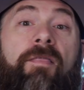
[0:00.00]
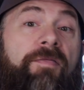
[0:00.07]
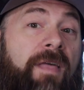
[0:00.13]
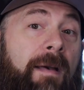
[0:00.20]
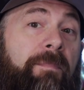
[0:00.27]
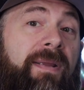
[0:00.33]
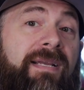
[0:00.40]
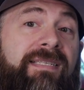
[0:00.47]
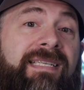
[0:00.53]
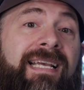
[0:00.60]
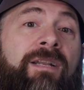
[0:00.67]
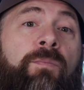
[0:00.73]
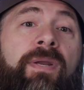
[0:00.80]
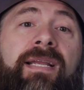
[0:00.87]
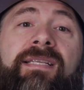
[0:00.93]
That being
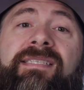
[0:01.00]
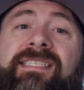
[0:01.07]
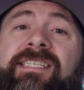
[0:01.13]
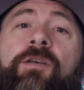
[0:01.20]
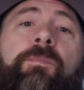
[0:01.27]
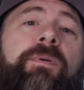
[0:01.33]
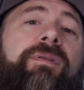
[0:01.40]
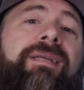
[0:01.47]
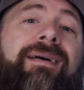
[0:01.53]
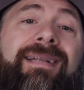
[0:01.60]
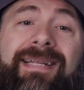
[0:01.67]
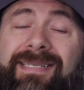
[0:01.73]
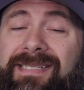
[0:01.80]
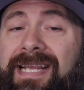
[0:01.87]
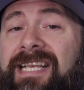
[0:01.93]
said, we can still build
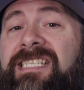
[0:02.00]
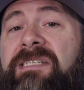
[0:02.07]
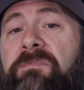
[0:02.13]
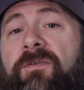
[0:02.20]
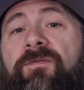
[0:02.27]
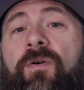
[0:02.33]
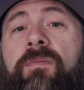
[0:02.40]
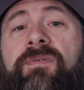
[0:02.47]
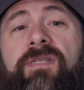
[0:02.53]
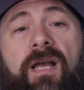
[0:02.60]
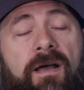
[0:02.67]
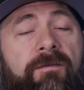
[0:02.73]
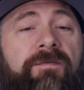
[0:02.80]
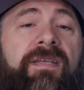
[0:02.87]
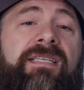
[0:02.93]
out and test the performance
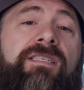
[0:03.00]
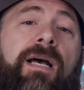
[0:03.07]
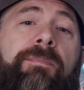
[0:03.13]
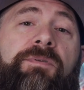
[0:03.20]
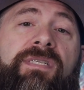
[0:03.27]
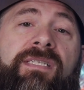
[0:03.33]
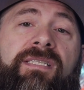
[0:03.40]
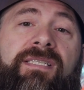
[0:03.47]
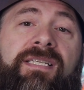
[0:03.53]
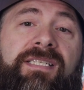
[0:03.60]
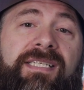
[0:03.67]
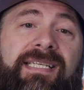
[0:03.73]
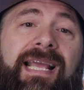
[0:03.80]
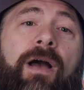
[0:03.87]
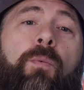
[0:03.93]
of these options to
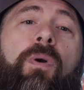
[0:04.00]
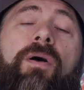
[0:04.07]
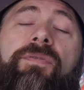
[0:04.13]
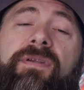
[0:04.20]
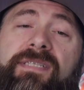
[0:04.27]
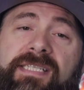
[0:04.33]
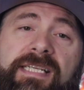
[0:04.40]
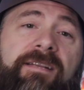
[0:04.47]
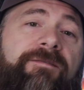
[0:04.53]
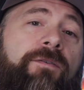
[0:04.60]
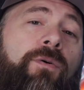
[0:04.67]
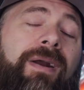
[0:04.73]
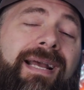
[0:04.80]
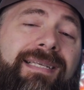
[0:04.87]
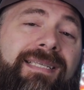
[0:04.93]
see how well the
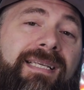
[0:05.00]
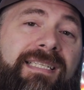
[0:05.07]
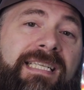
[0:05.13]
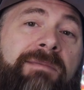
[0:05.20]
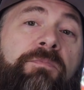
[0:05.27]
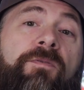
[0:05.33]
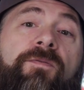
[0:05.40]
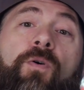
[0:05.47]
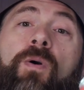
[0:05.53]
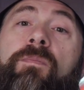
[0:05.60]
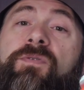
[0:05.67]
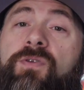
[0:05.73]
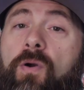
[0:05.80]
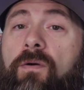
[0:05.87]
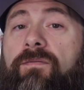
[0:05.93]
D4 SSD
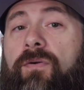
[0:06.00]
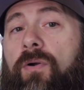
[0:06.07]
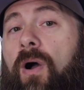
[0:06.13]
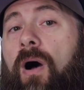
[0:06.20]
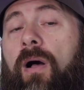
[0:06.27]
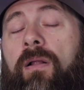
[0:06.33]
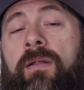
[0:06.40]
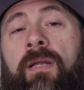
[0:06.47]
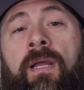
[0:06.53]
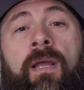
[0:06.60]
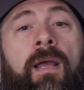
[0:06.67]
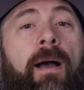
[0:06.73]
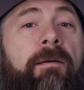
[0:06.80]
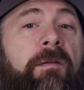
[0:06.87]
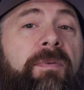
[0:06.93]
performs overall.
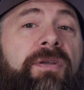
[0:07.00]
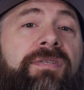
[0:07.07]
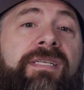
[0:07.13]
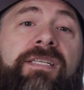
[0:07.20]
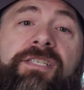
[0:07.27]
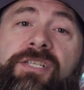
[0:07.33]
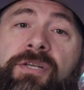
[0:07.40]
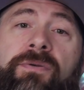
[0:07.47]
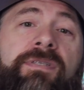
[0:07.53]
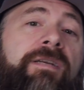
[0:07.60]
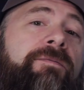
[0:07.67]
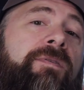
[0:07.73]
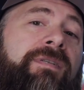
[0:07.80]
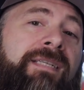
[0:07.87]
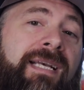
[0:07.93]
I'm going to be using 2
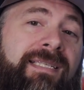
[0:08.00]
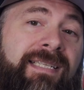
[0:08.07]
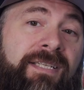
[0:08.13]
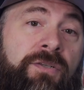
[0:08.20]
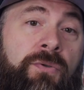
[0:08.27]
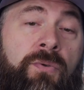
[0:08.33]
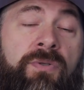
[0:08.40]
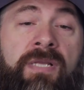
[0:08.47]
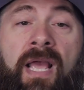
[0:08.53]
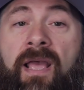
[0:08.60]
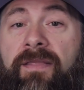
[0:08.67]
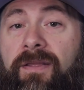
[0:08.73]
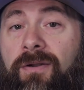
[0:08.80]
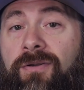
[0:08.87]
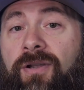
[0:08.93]
different testing tools
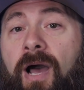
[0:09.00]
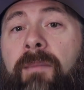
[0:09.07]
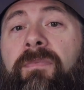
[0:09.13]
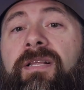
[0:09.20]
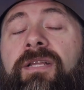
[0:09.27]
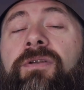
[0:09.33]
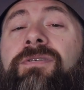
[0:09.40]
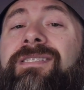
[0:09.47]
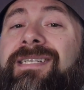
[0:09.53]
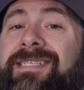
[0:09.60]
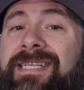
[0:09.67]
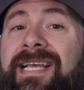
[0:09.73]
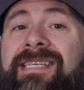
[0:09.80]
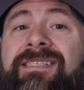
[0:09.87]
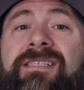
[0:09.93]
that are commonly used to
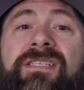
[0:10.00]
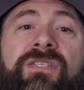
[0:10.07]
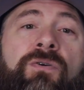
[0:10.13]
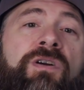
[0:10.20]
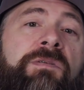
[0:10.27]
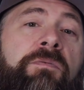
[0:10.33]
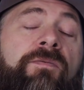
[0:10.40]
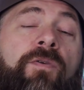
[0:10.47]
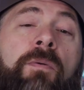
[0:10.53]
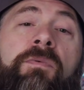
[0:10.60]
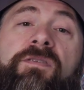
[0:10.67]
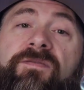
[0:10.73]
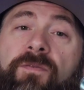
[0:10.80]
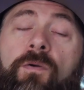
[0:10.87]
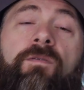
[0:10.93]
test the storage
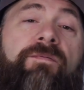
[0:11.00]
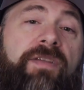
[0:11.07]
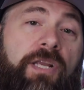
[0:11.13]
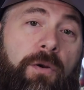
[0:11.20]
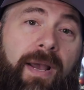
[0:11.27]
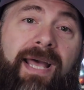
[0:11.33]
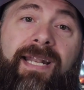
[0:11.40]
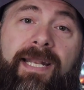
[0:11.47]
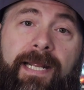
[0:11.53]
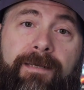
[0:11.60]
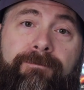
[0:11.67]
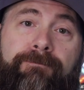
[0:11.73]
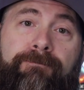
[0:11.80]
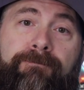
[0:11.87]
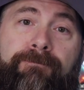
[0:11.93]
performance for video editing.